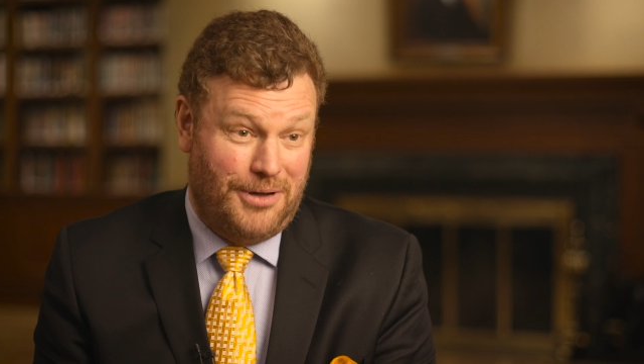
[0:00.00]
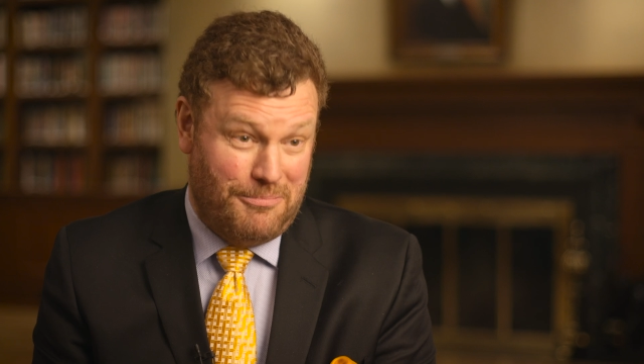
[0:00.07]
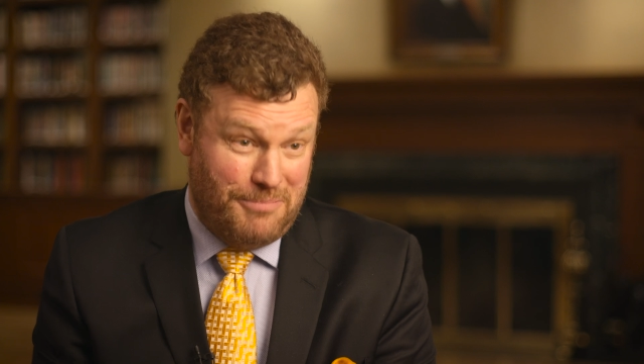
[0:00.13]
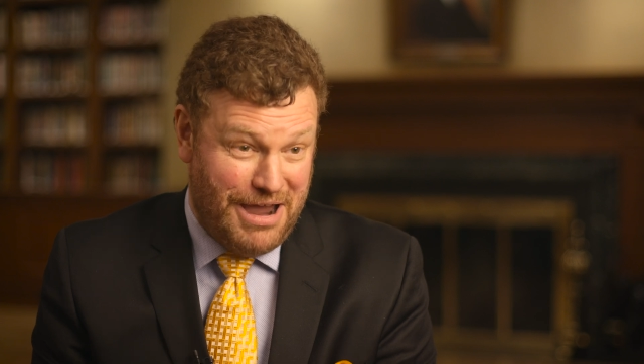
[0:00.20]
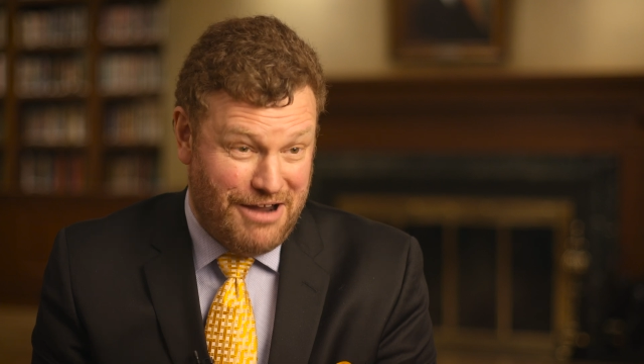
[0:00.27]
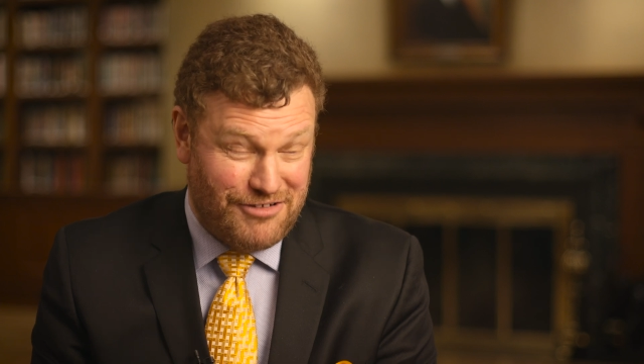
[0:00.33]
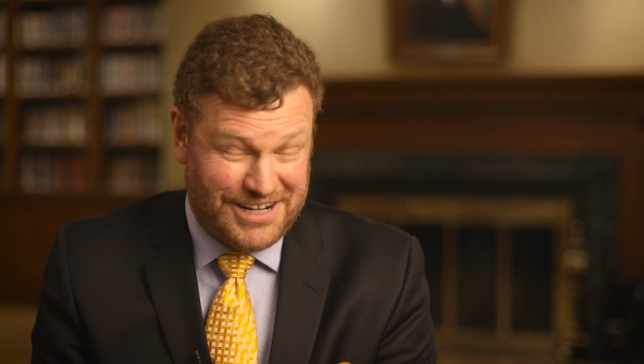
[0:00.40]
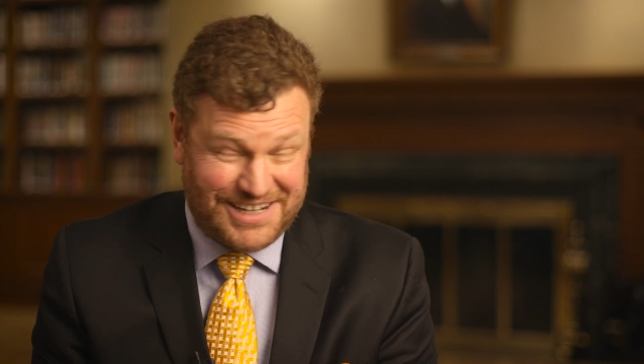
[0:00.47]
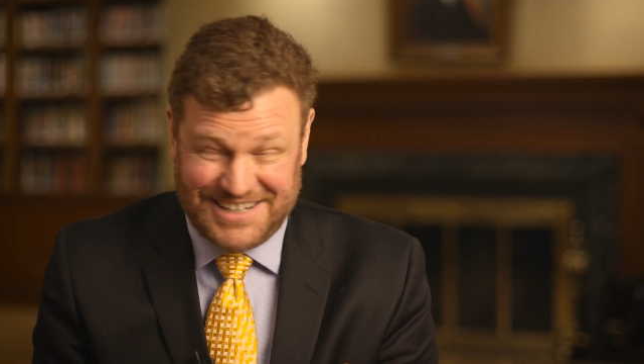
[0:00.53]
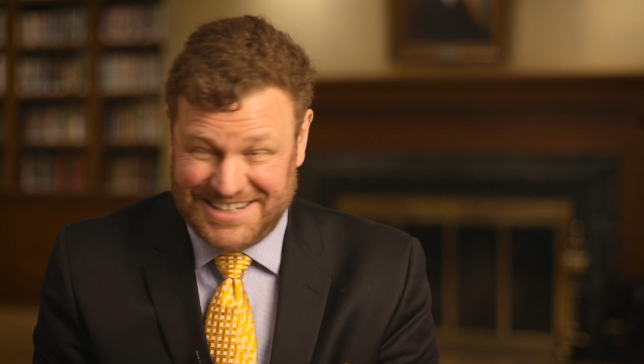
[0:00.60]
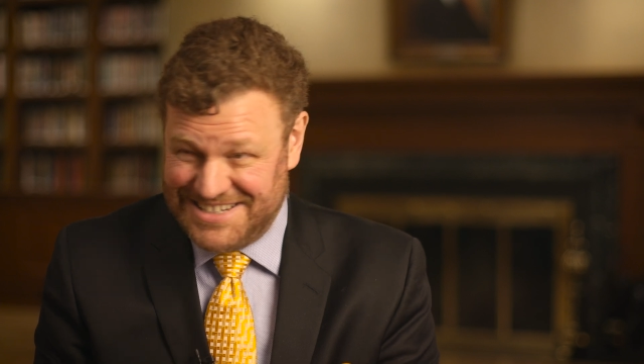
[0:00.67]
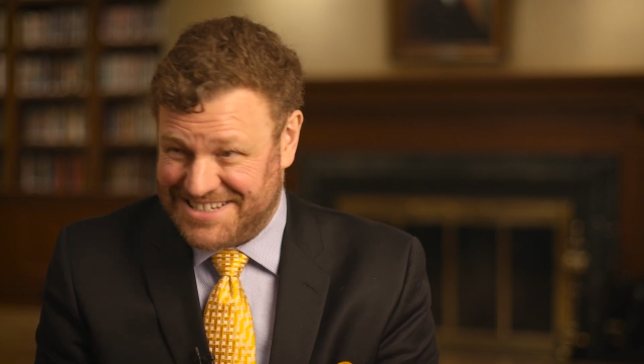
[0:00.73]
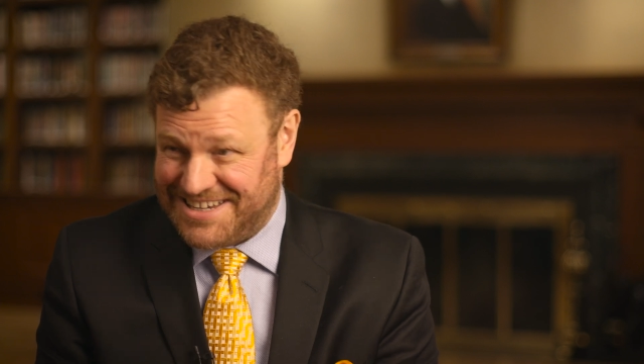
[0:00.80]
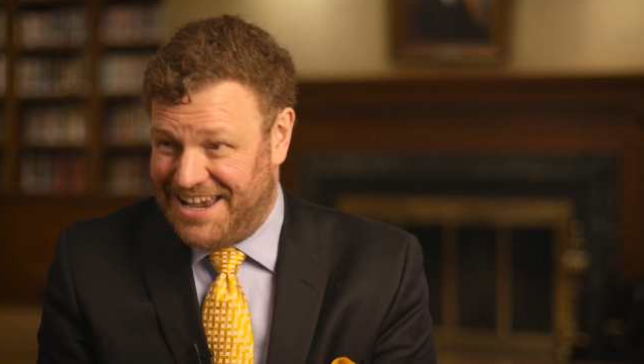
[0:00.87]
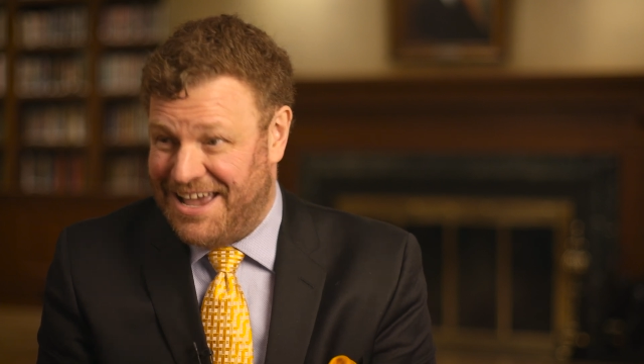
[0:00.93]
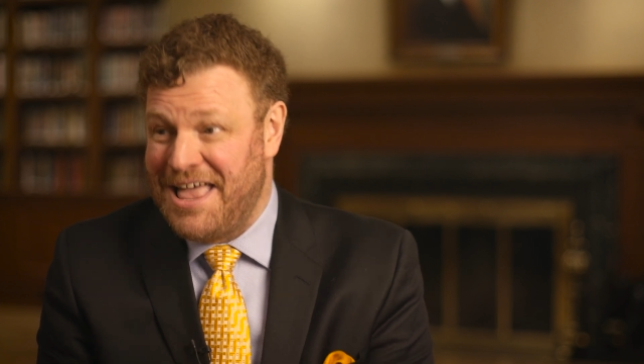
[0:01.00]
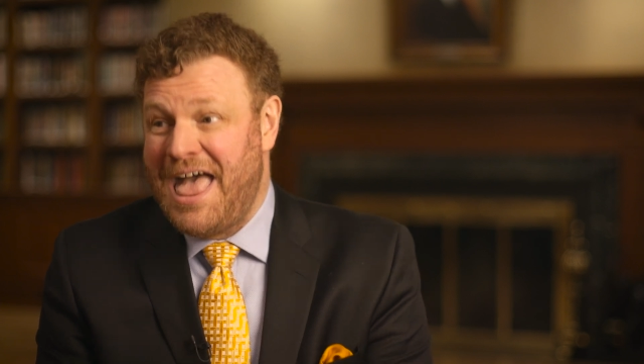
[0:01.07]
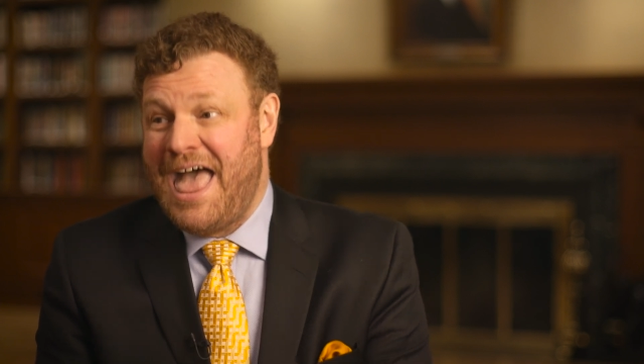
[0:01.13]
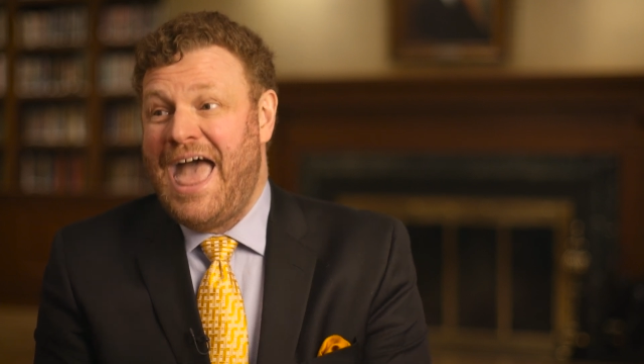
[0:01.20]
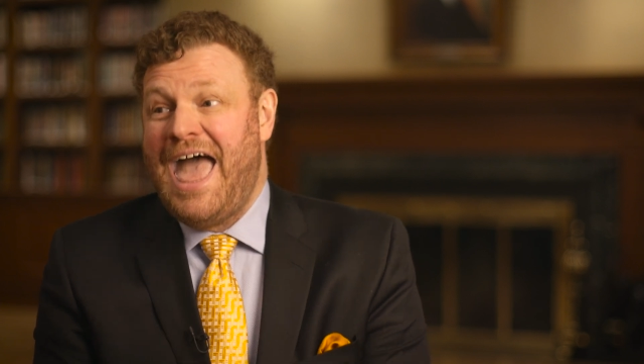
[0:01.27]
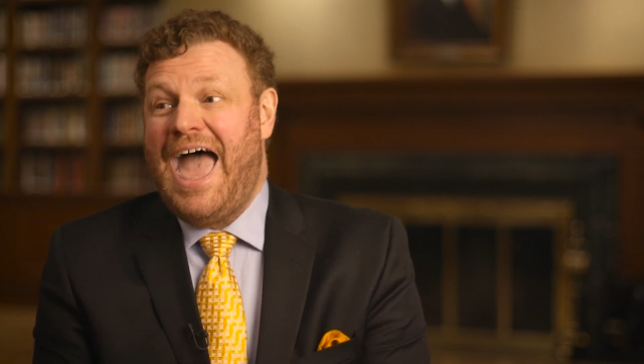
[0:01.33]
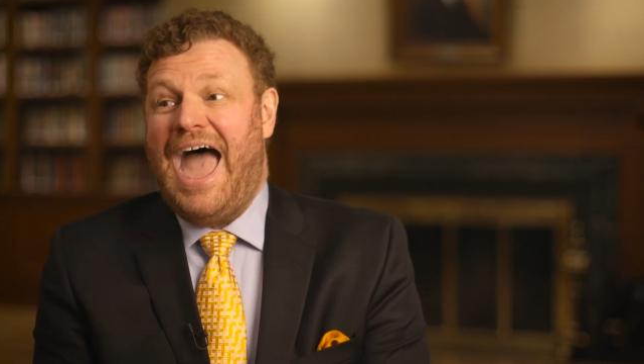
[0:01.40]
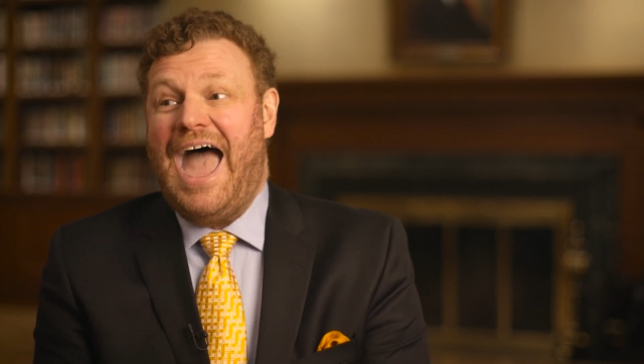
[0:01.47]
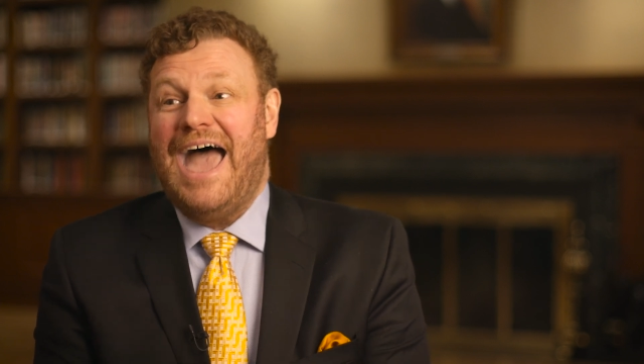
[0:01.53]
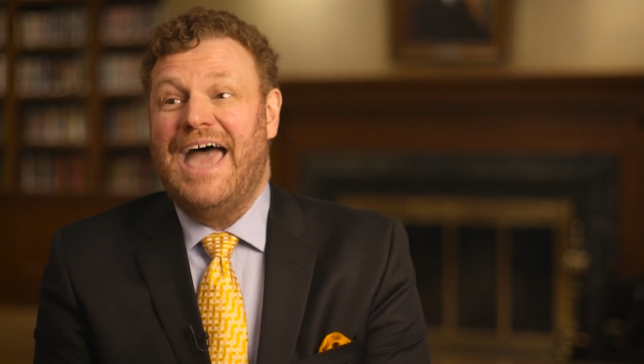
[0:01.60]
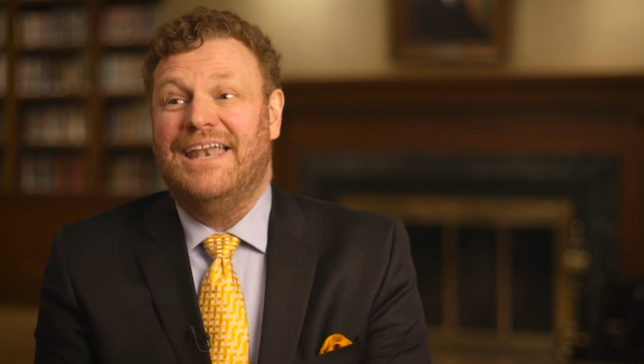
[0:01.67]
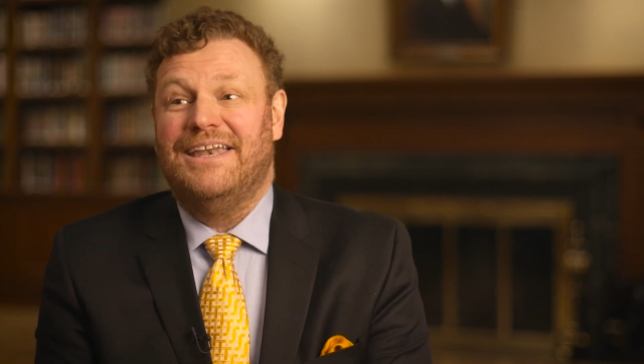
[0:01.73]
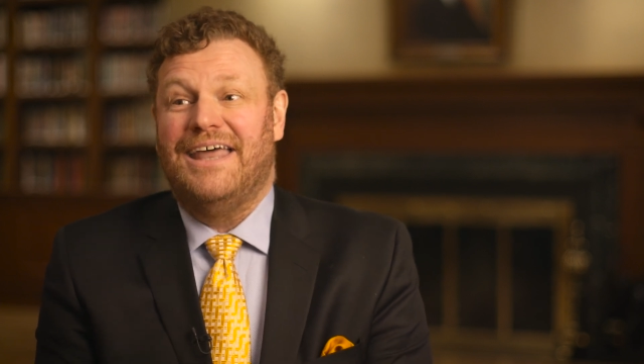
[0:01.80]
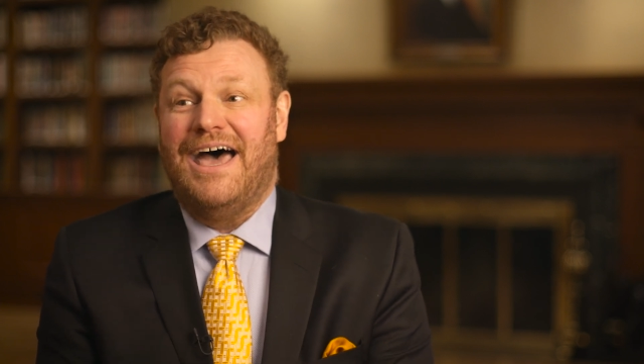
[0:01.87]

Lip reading: America, sir." And